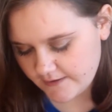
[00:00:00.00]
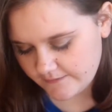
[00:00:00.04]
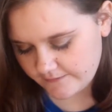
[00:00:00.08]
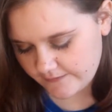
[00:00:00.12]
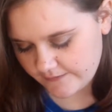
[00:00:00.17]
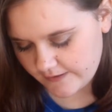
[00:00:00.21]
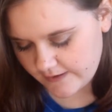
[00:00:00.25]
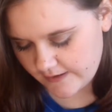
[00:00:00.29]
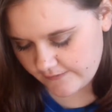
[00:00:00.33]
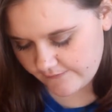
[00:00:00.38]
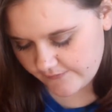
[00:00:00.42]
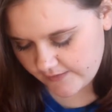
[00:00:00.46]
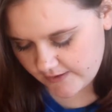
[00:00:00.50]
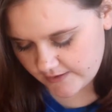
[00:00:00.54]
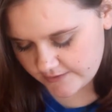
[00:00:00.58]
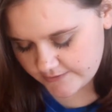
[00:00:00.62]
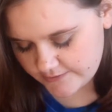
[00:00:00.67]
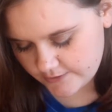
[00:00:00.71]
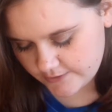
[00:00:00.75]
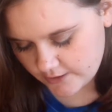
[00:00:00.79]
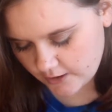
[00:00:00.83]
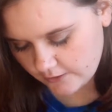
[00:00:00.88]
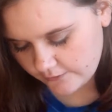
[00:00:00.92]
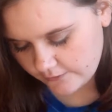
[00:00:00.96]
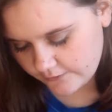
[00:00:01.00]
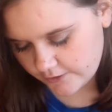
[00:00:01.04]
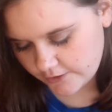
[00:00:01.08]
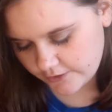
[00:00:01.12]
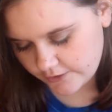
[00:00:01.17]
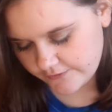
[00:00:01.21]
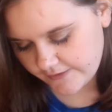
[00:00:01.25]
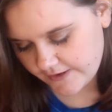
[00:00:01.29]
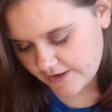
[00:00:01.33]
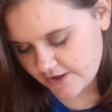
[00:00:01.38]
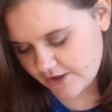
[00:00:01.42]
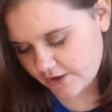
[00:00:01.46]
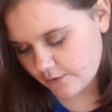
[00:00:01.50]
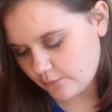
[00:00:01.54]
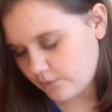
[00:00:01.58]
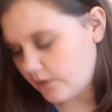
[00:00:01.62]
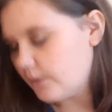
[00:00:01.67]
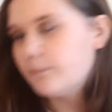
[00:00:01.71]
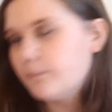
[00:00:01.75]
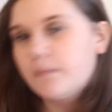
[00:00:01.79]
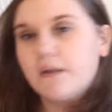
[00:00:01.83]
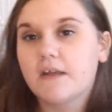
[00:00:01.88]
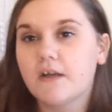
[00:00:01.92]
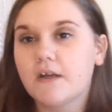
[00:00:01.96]
the Nivea Soft Refreshing
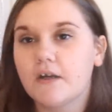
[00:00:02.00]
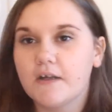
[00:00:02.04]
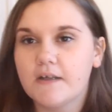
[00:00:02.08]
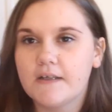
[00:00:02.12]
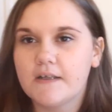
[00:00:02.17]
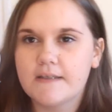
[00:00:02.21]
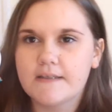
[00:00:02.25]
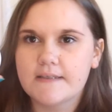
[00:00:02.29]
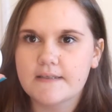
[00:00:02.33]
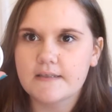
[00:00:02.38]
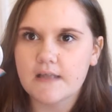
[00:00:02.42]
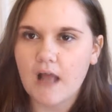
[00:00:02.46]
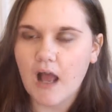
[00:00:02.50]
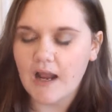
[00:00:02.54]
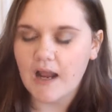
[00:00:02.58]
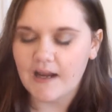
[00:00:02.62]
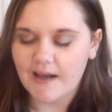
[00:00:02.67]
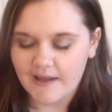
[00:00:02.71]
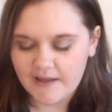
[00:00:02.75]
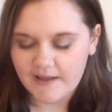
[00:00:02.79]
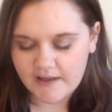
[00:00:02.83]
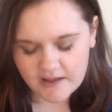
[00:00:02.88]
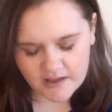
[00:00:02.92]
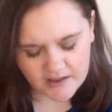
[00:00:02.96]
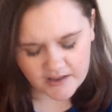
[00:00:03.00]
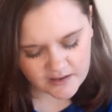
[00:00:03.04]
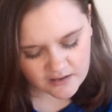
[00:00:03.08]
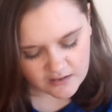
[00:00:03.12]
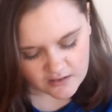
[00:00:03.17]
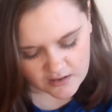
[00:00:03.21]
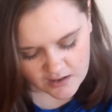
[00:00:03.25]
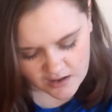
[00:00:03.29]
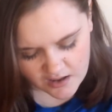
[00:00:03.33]
one, because I like it